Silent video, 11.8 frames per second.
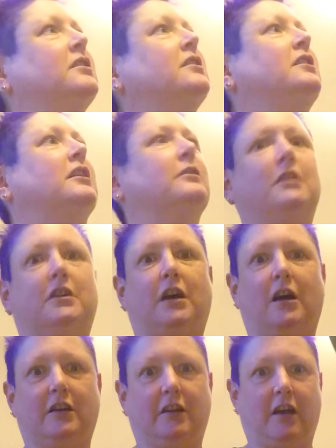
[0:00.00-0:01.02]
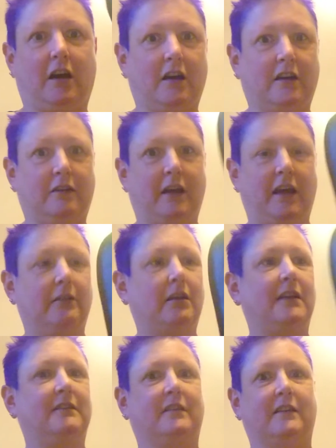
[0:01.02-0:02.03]
I could
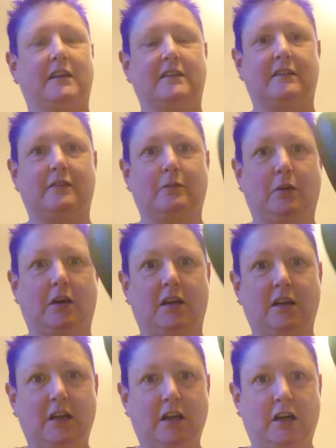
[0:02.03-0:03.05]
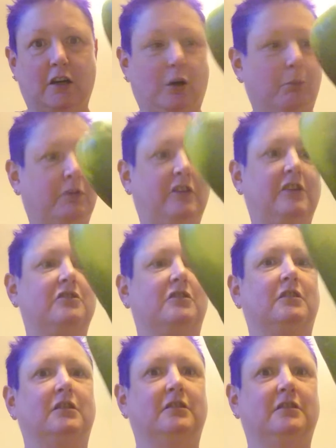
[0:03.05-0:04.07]
enter these into a
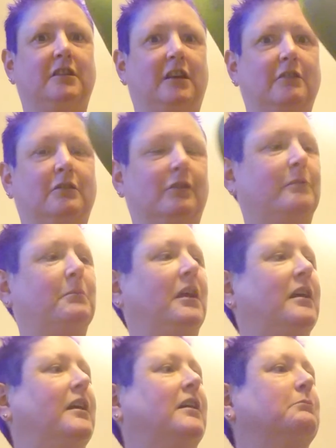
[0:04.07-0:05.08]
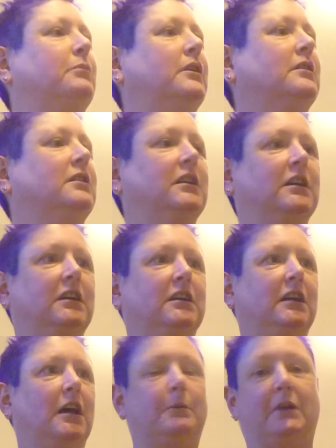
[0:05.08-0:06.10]
competition, or something like that. But
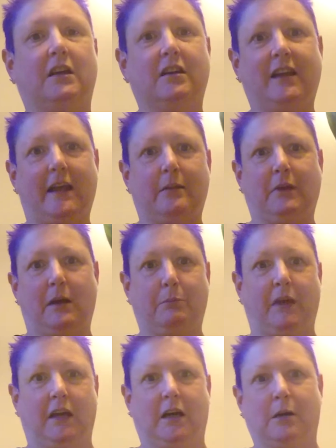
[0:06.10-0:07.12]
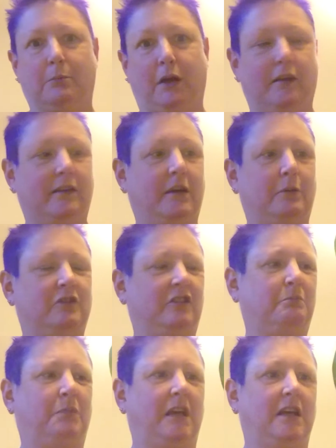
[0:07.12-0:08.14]
I could let them get bigger, but they would
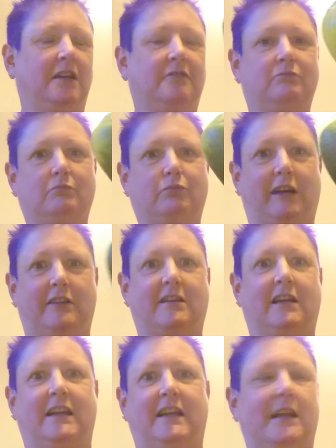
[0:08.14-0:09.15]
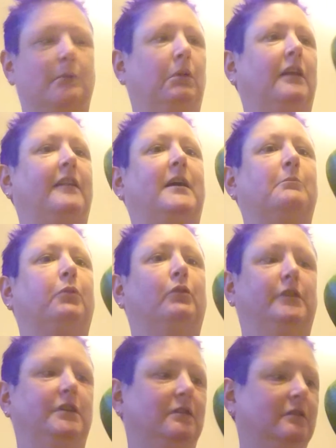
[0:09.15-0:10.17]
just be practically inedible at that
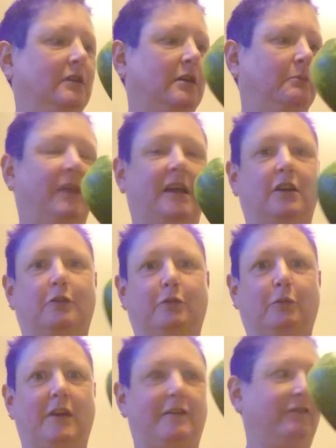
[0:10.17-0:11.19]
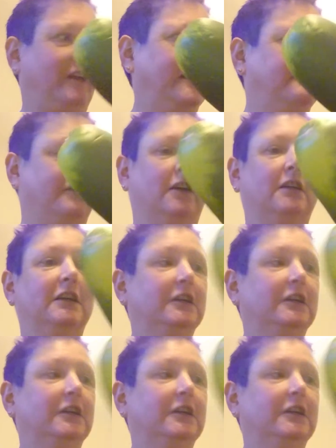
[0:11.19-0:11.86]
point. They'd lose all their flavour.